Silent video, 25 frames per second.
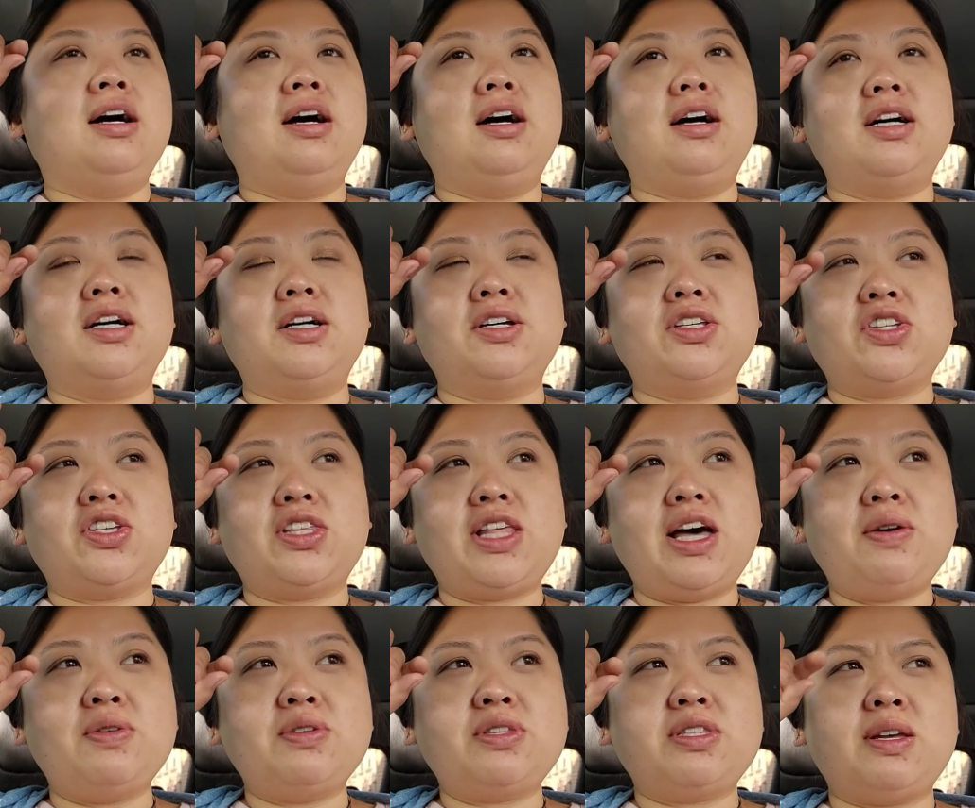Uh, so
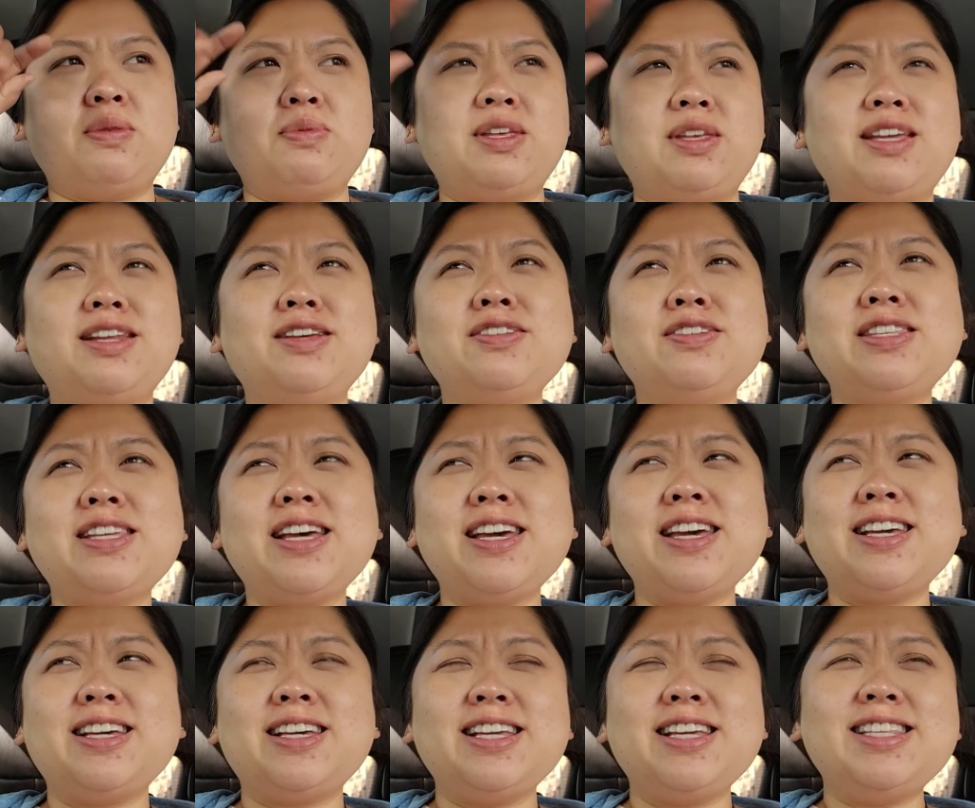that was something. It's
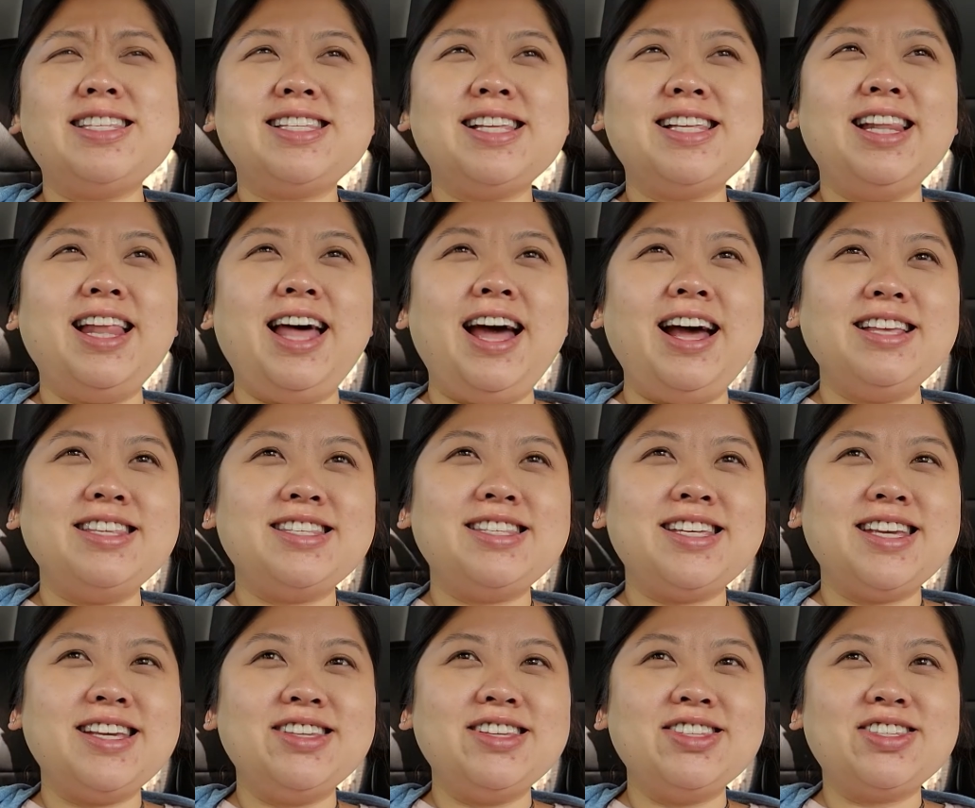like, it's the last
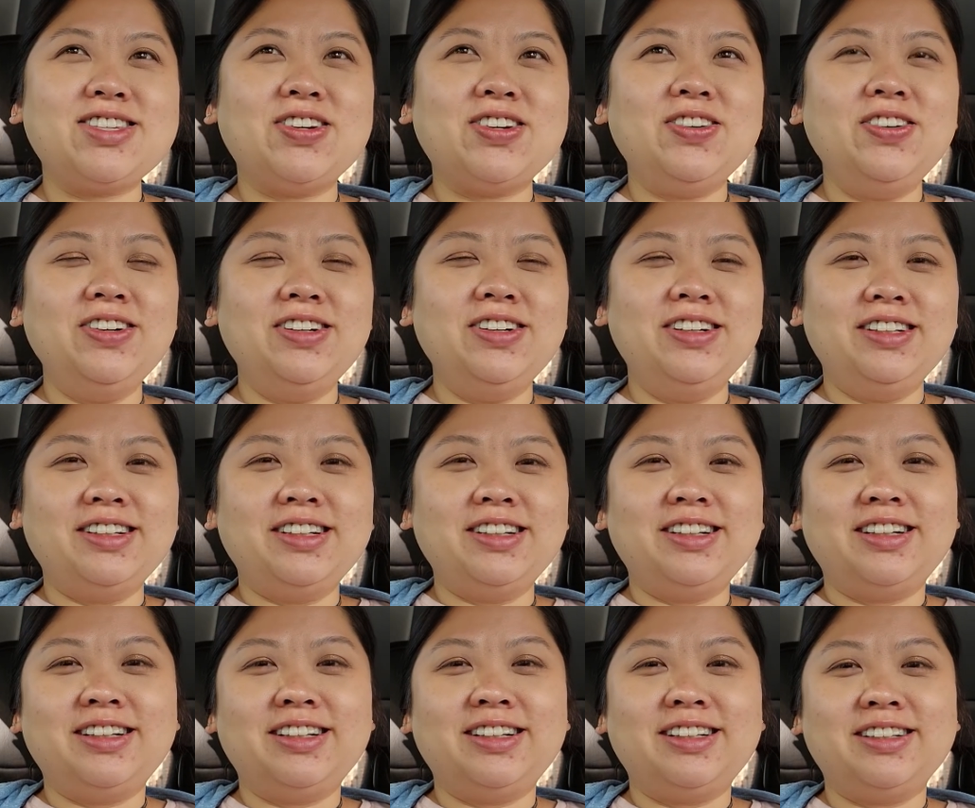day of
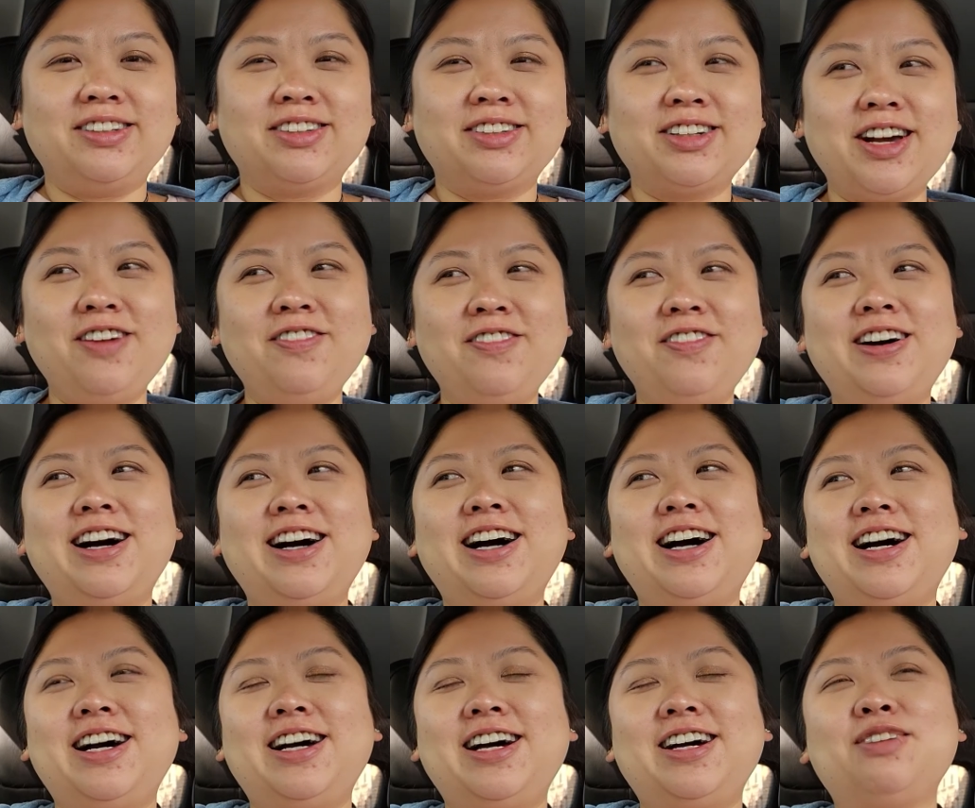school. Come
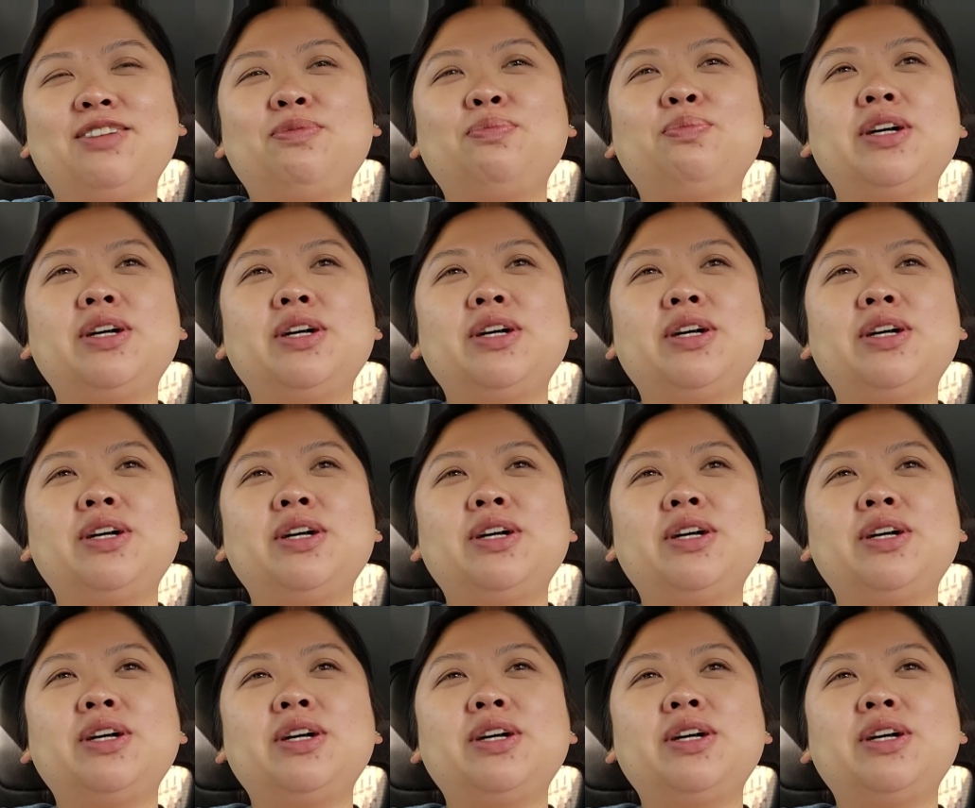on.